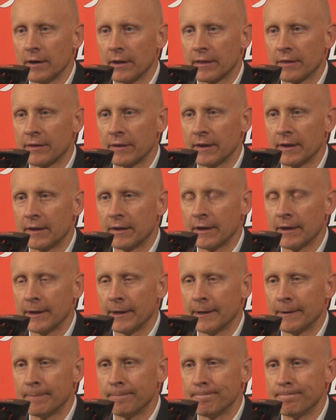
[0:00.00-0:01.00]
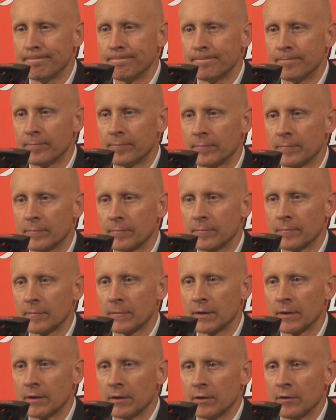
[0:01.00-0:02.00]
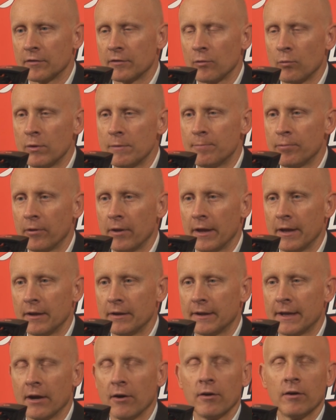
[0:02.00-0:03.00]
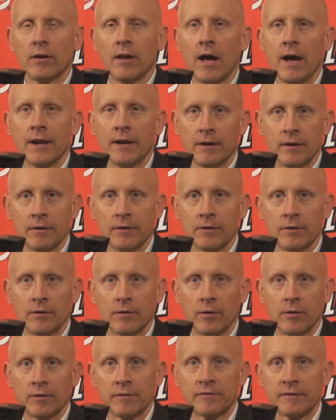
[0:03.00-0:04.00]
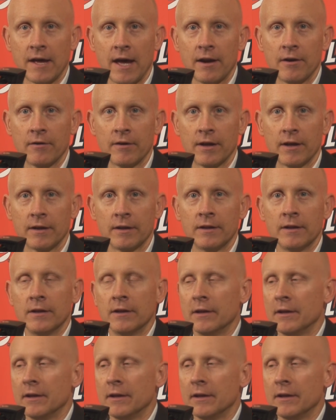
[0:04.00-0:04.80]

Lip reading: I think so we play Carolina on Saturday,